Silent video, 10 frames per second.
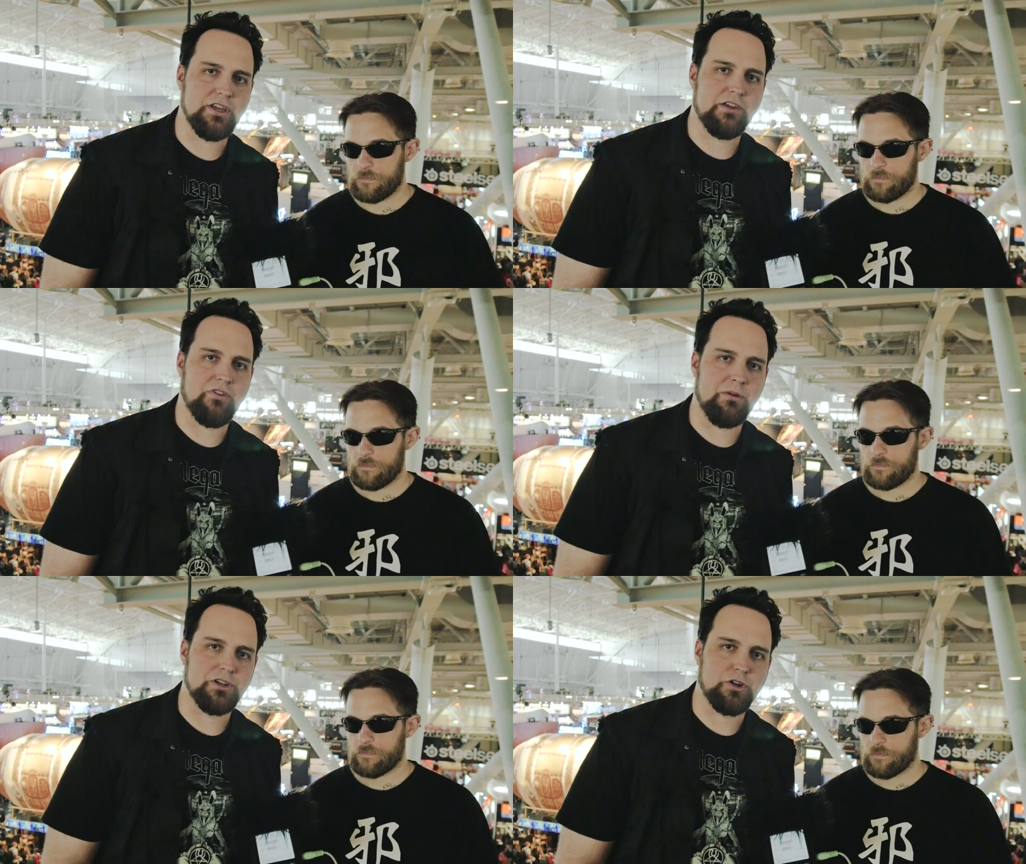Speaker 1: Thank you
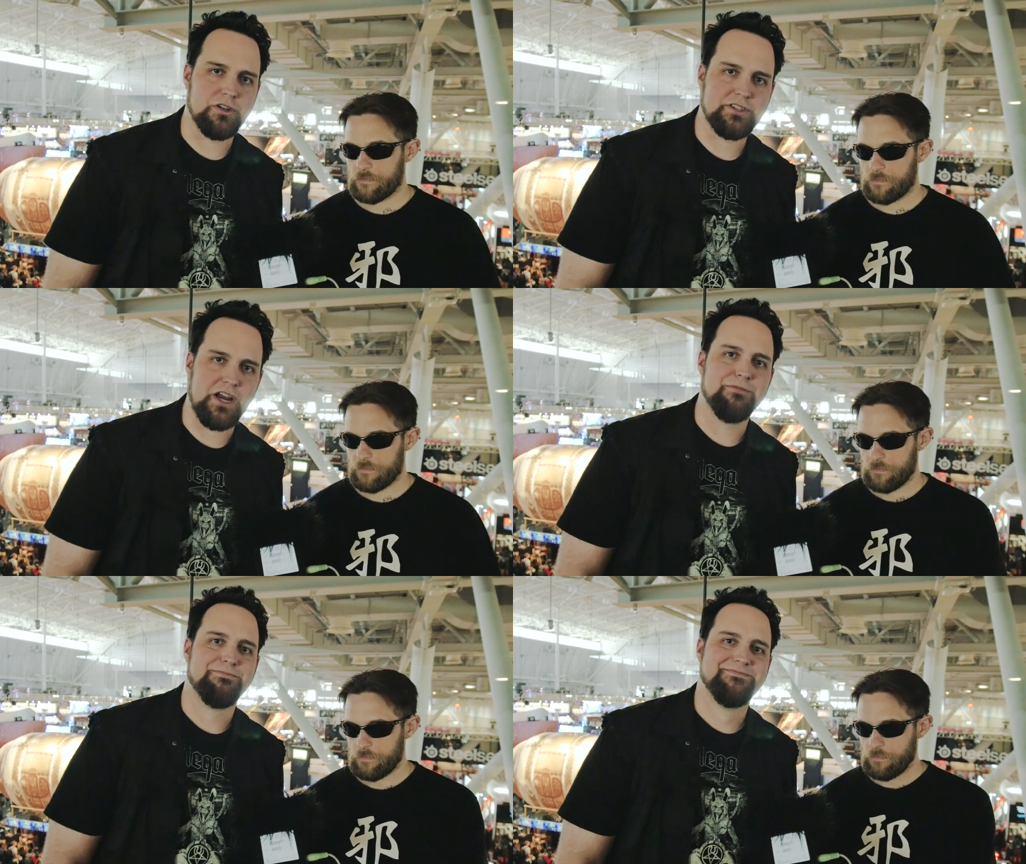very much,
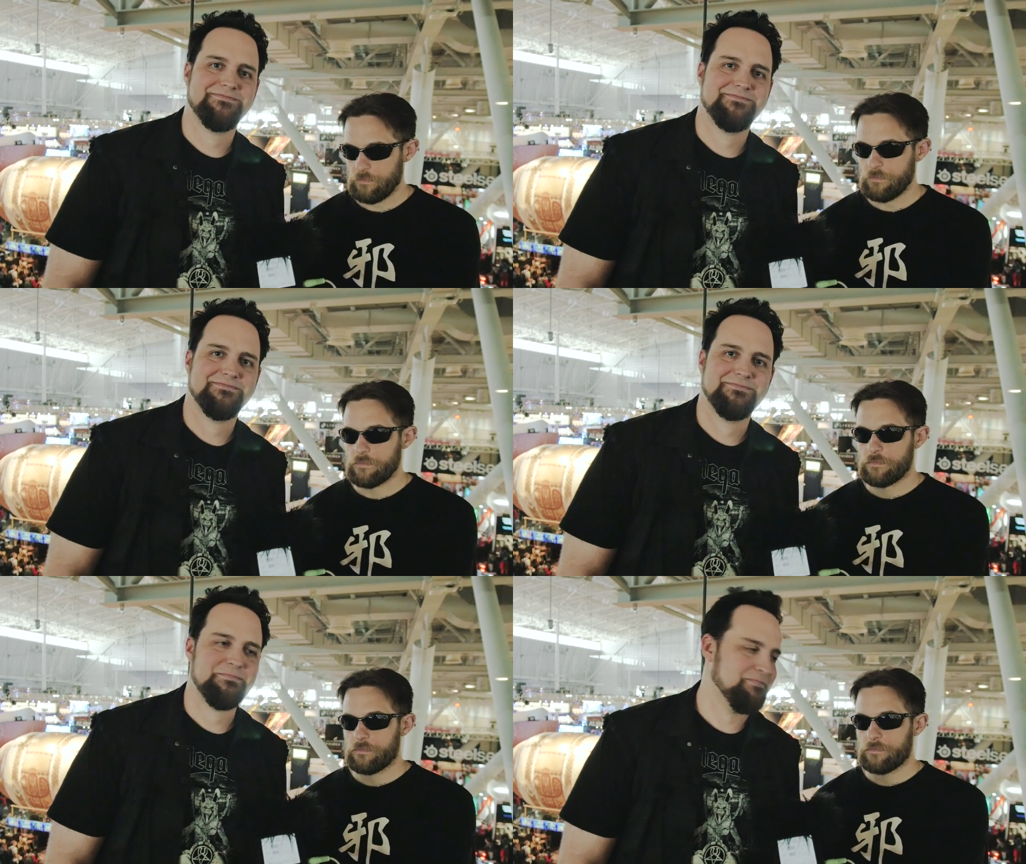Corsair.
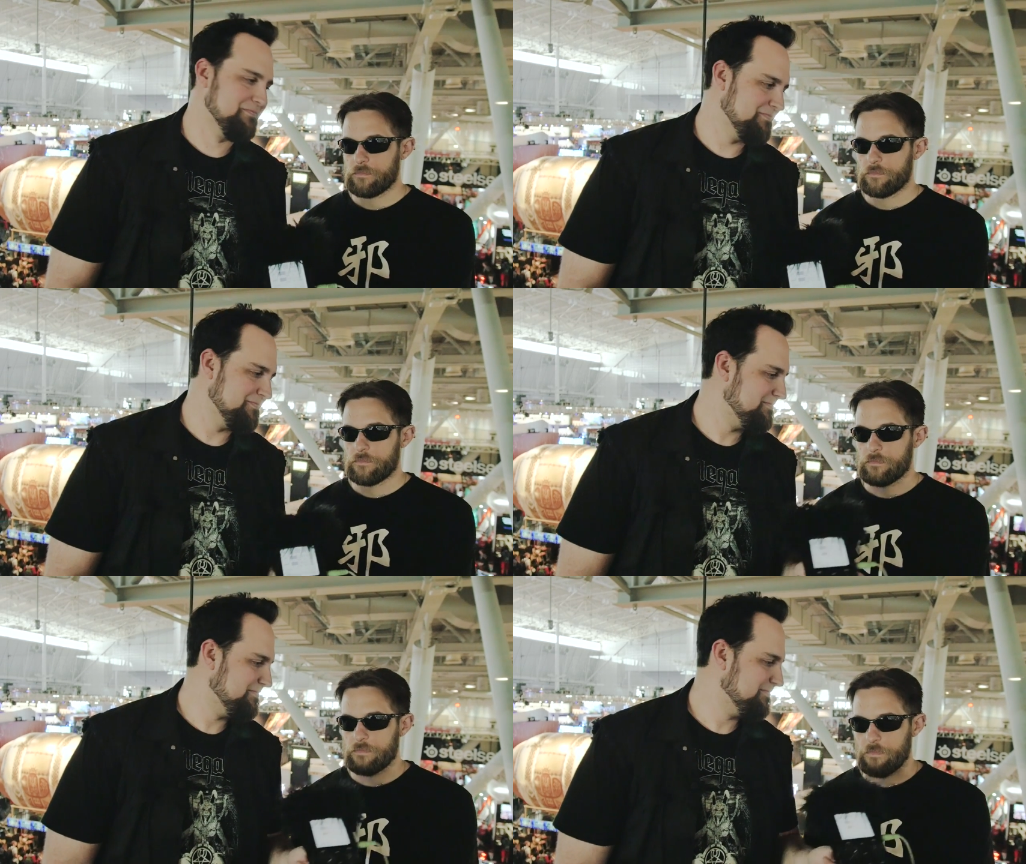
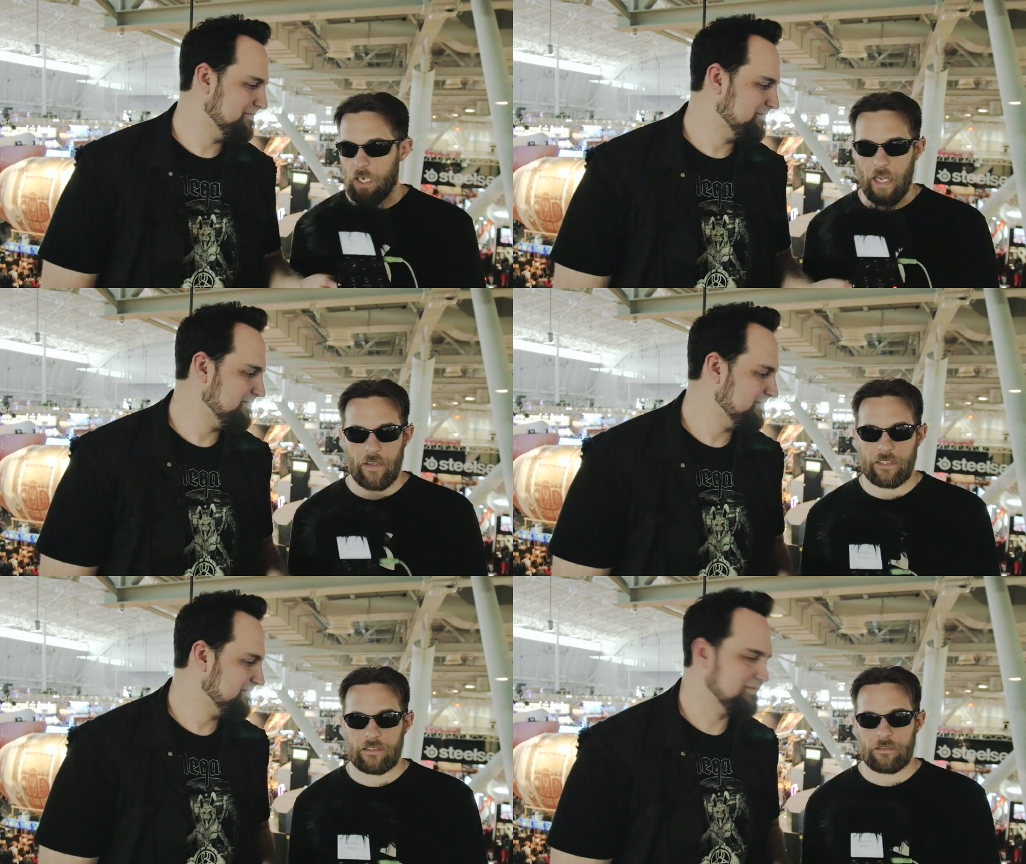
Speaker 2: No, oh,
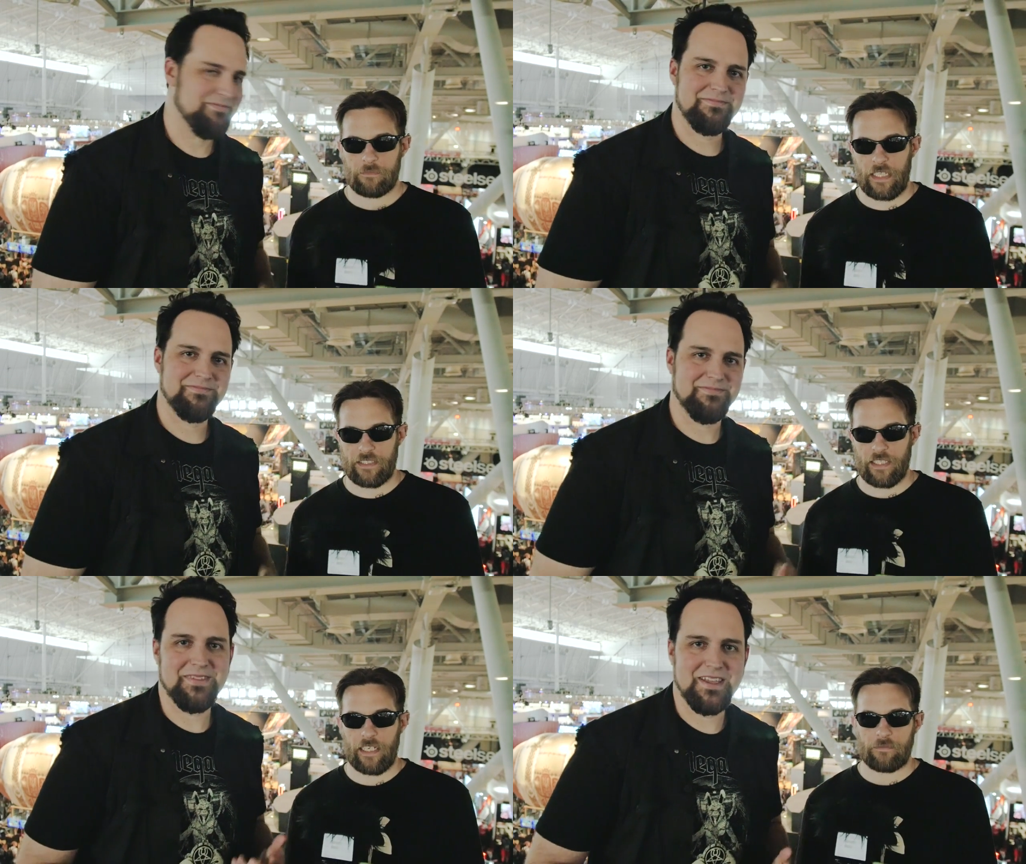that's
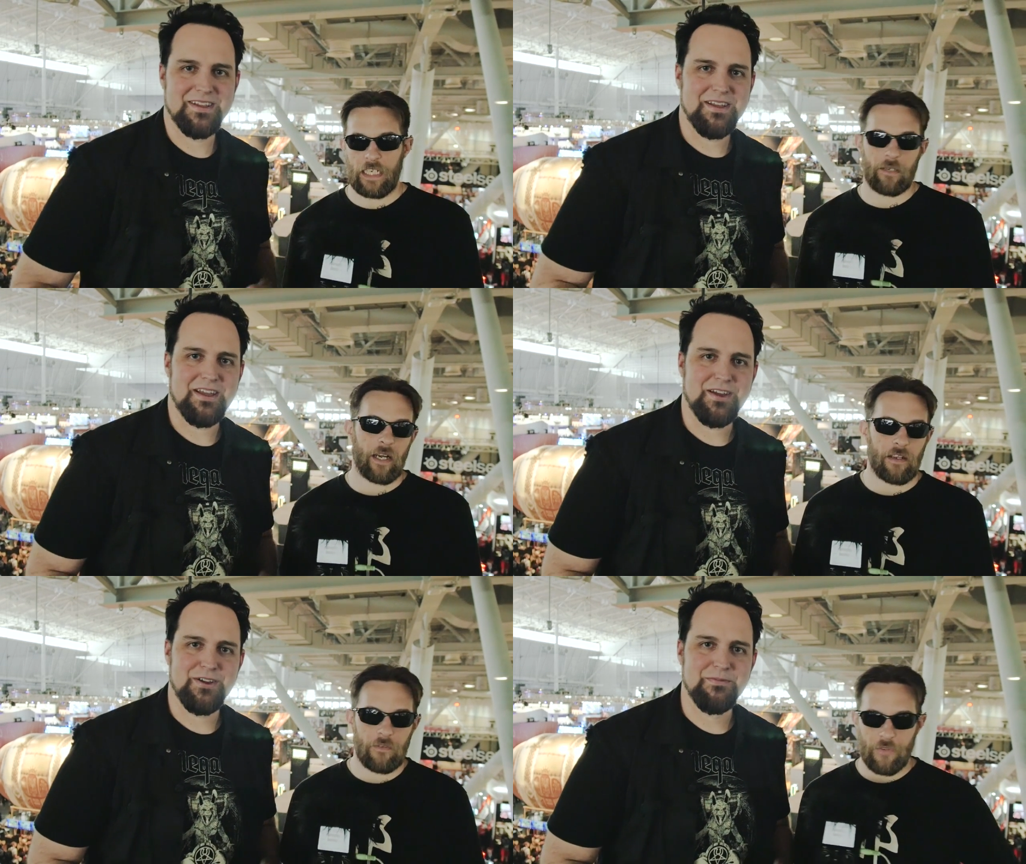that's that.
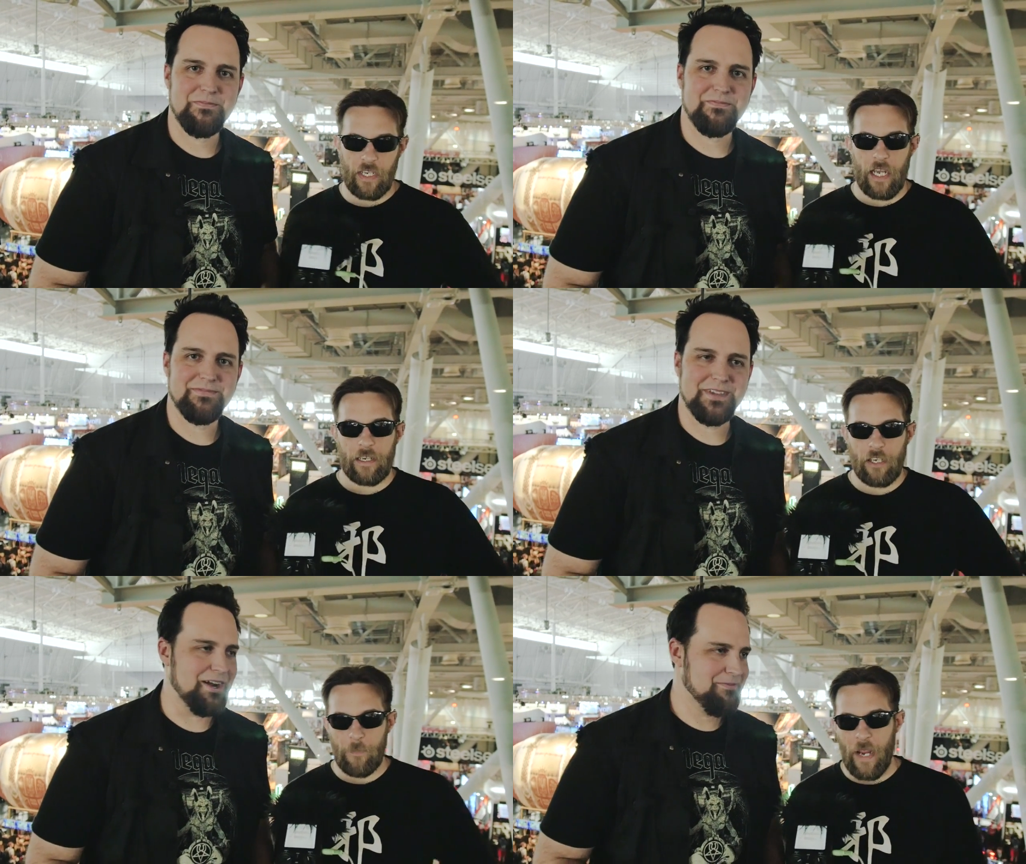Anyway, so
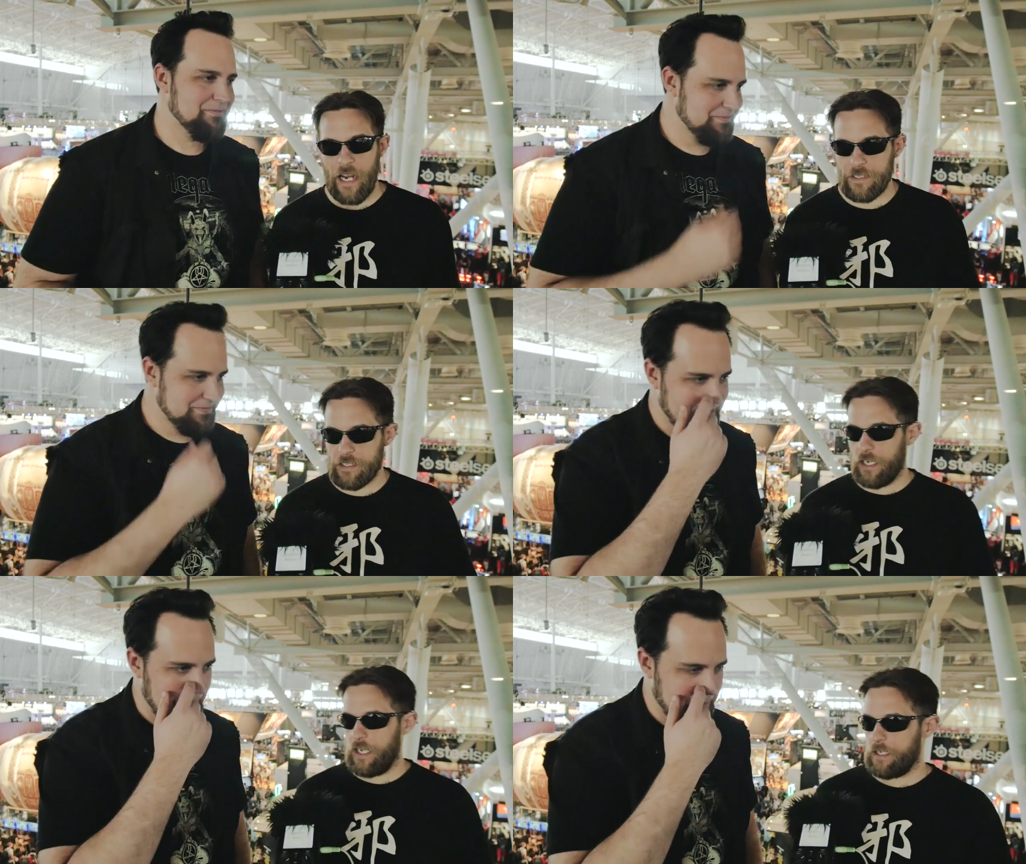yeah, here yeah. at
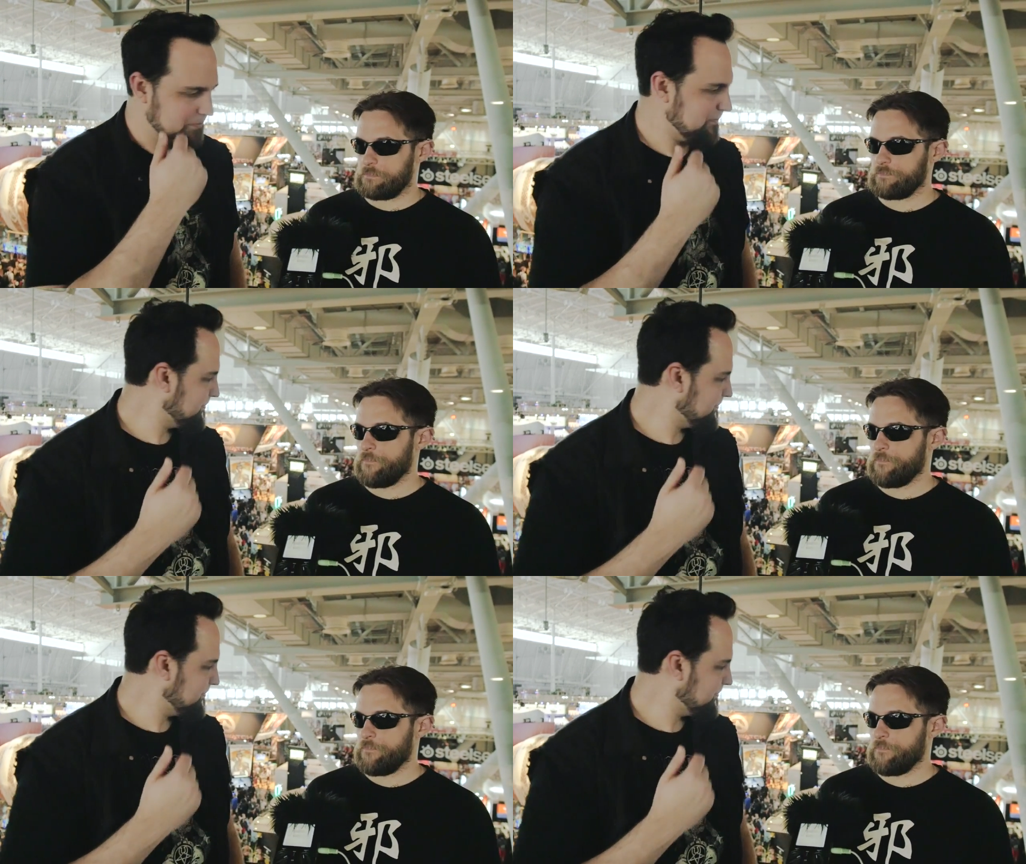PAX, um,